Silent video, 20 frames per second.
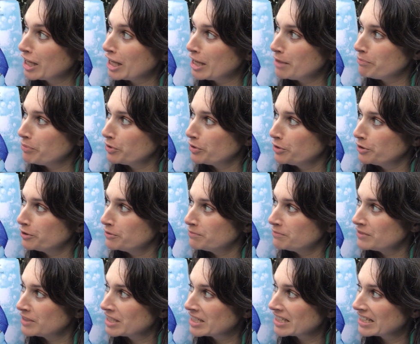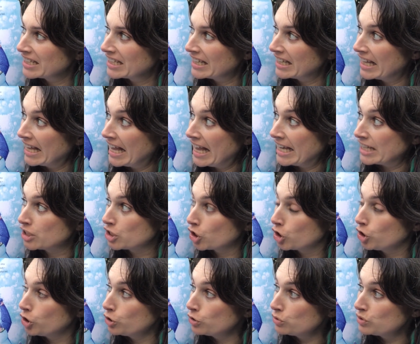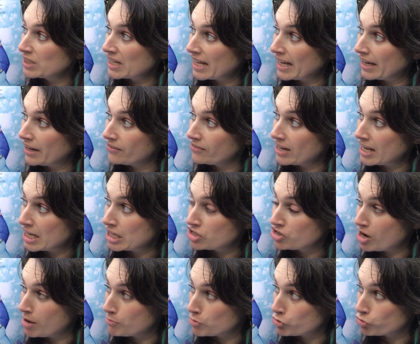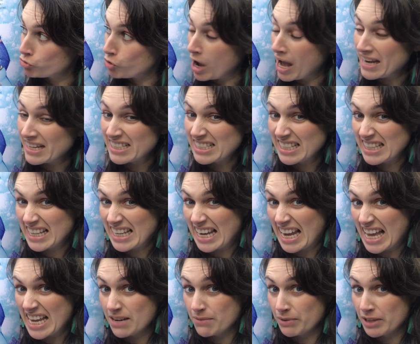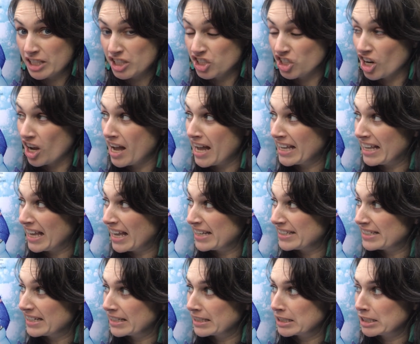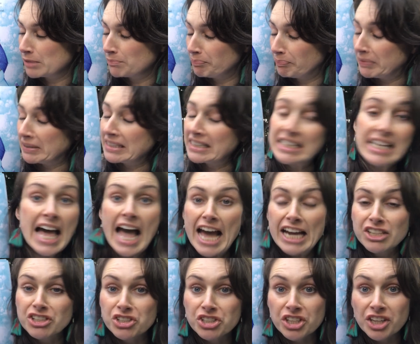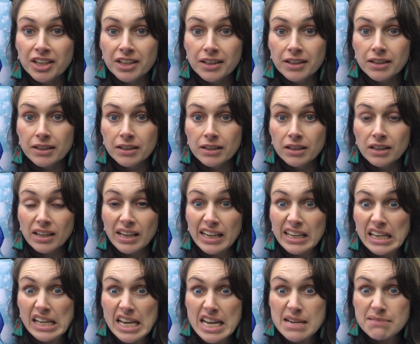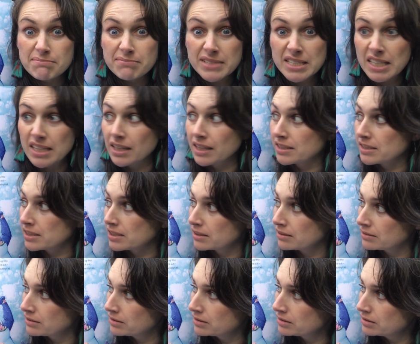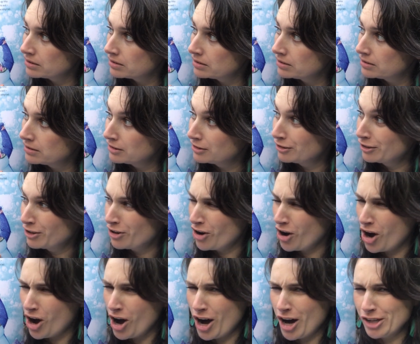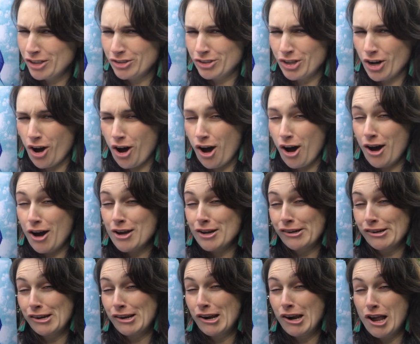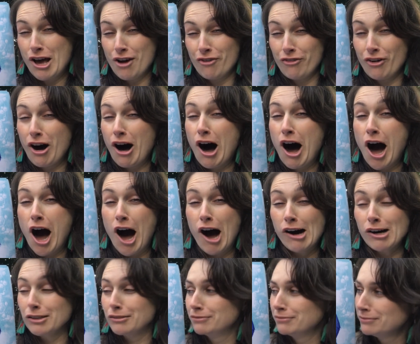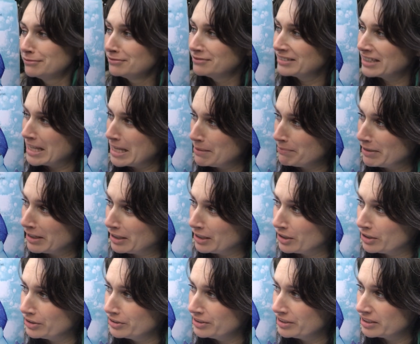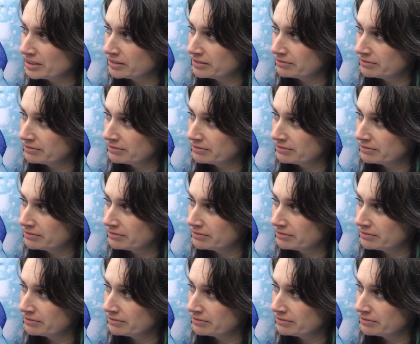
he boomed, and to cool down he jumped right into the lake with a gigantic splash and emptied it. "Aren't I clever?" he bellowed,